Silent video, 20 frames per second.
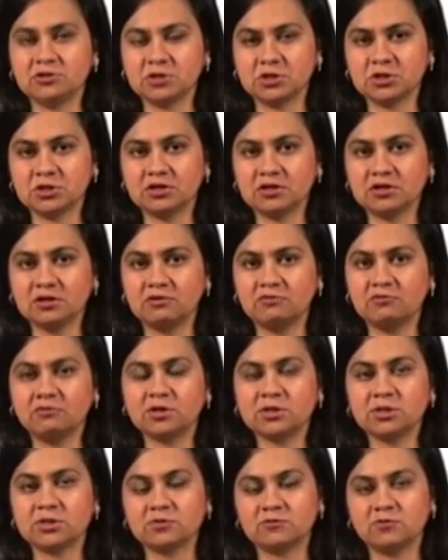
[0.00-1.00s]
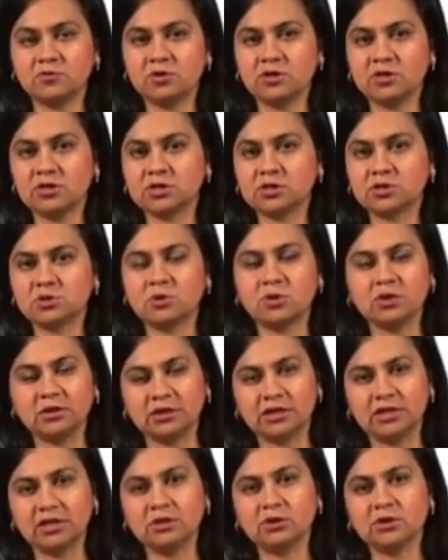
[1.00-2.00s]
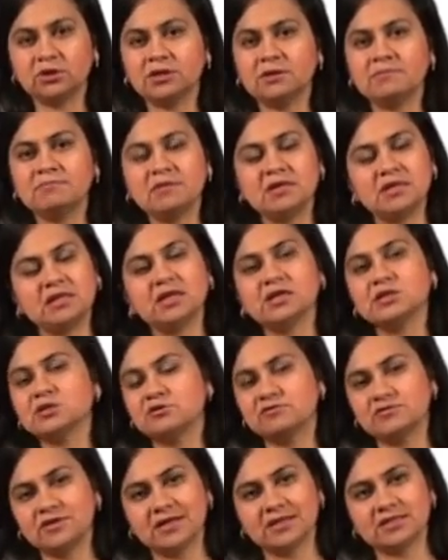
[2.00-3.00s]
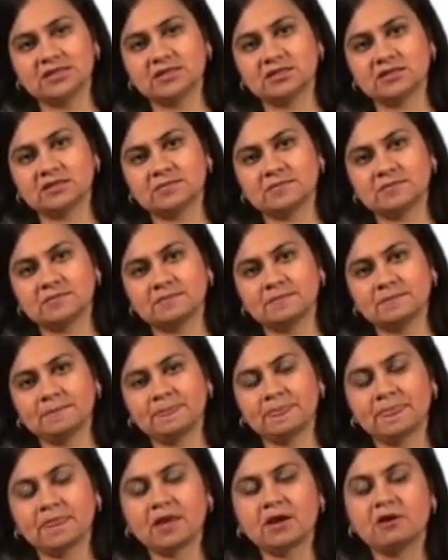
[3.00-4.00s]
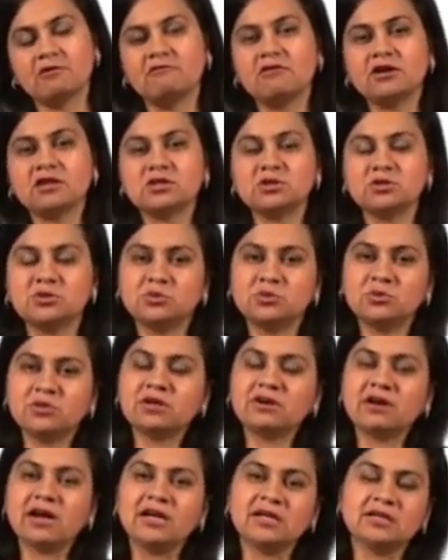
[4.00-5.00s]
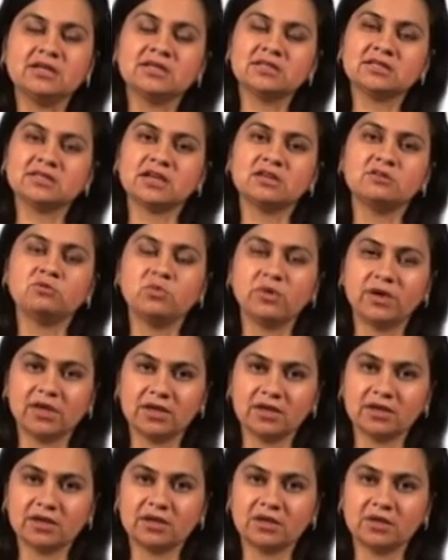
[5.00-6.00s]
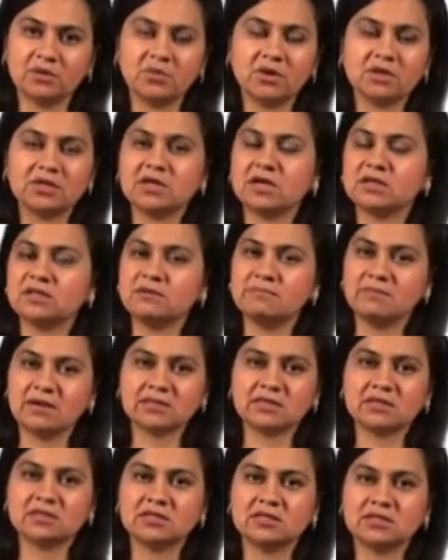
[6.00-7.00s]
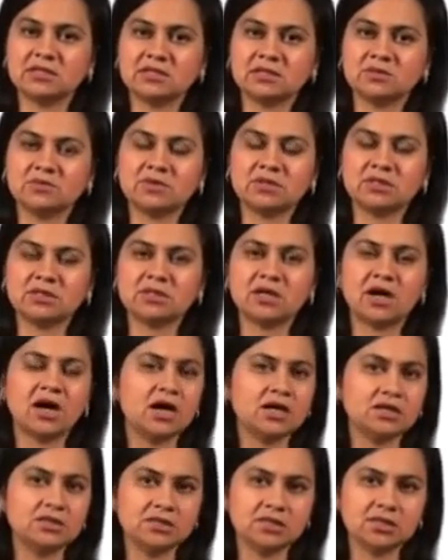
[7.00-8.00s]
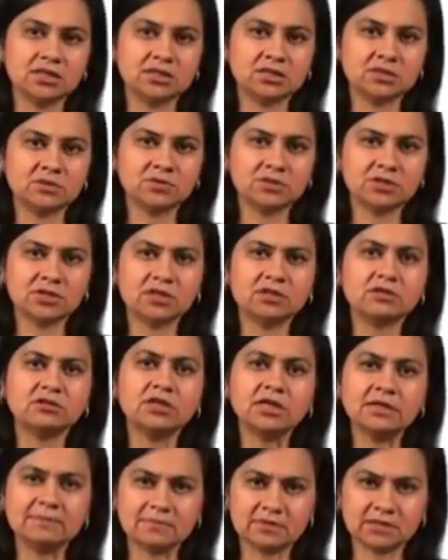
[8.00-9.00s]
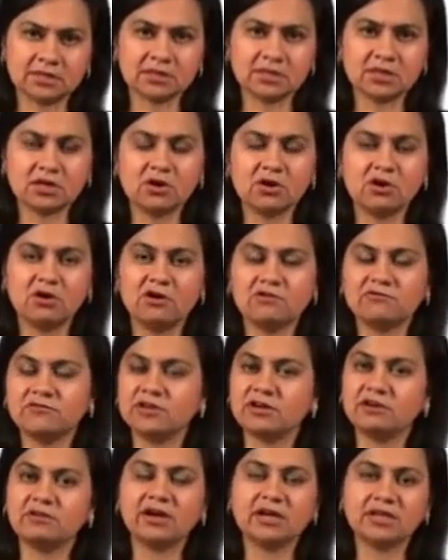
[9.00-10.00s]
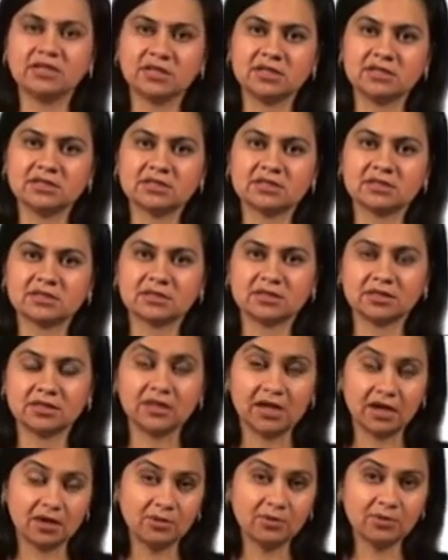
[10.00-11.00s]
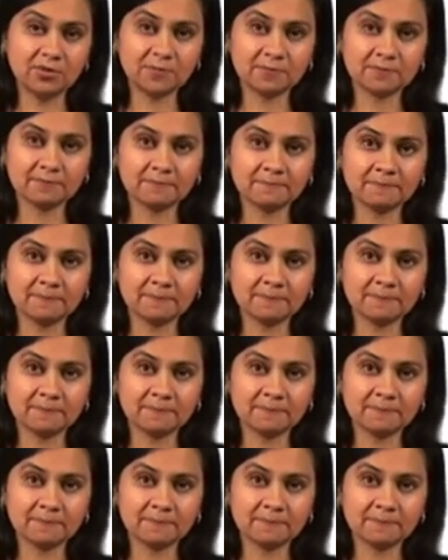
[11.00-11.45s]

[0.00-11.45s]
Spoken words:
literature was focused only on the meanings of texts. What do the writers convey? What are the messages? What are the ideas? What are the themes of their writings? Now,